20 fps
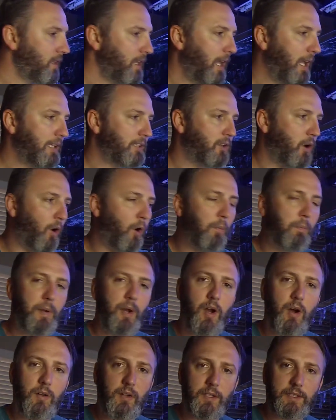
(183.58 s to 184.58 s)
It's open
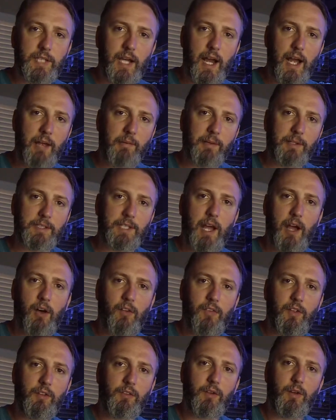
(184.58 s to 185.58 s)
all the time. It's
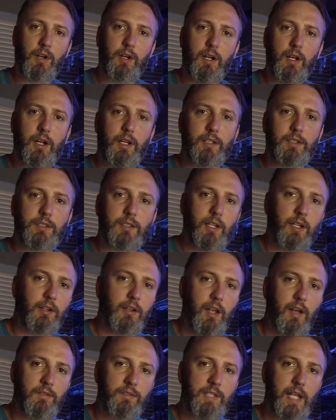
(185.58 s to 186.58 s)
healthy looking. It
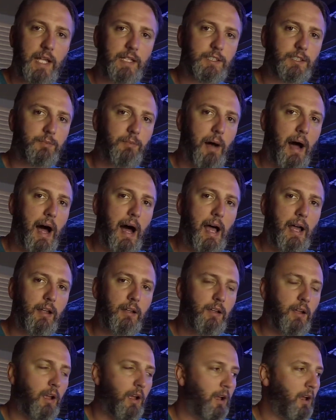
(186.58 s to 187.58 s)
loves that
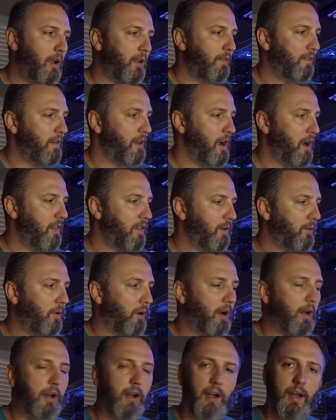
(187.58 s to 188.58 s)
spot. The other
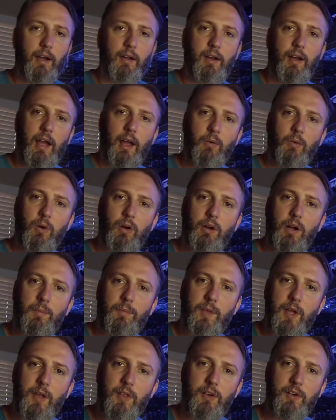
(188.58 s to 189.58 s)
one, I woke
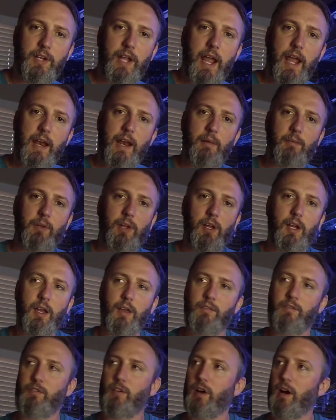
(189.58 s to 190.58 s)
up the other day and I'm
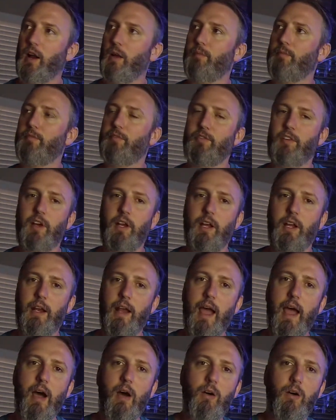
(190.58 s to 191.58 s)
looking for it. I'm freaking
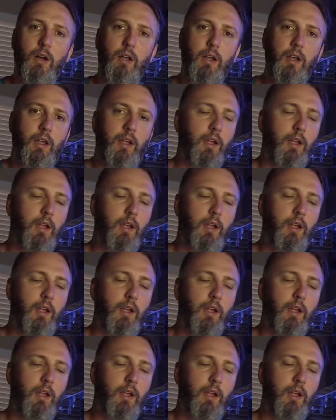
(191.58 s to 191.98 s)
out,